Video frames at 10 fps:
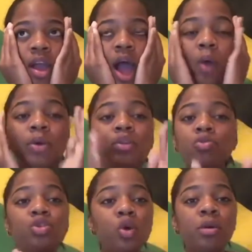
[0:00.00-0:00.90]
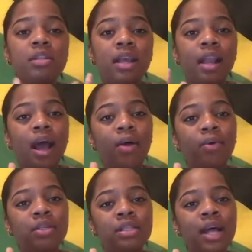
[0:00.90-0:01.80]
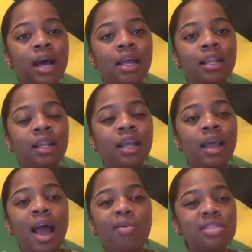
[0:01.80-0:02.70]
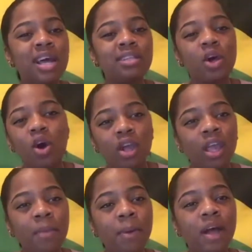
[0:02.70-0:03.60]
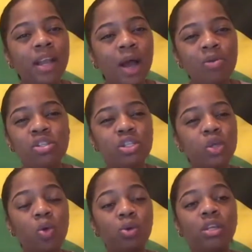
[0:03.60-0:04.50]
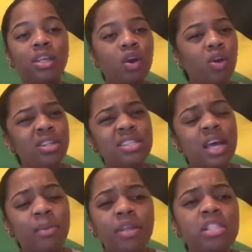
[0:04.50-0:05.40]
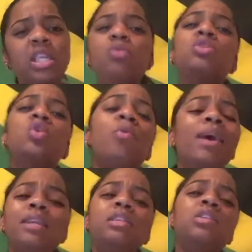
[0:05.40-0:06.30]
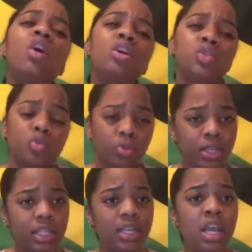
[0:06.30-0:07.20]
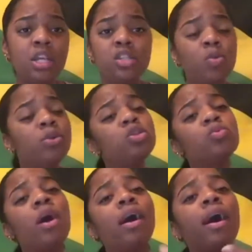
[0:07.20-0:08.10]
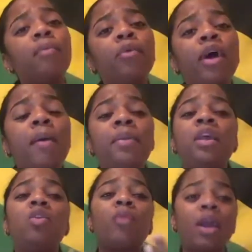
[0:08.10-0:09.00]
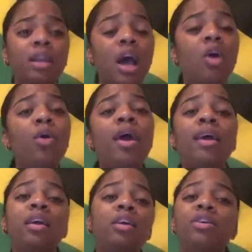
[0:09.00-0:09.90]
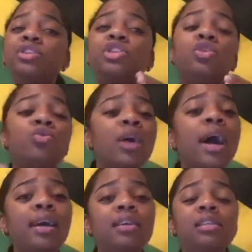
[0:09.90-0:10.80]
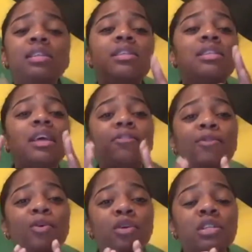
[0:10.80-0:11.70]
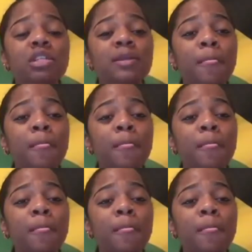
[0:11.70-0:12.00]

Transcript: I went through so much, and I was not talking about it. I was just holding it on inside because there was nobody to talk to, really. So which is why I'm here right now, encouraging you guys to stay focused,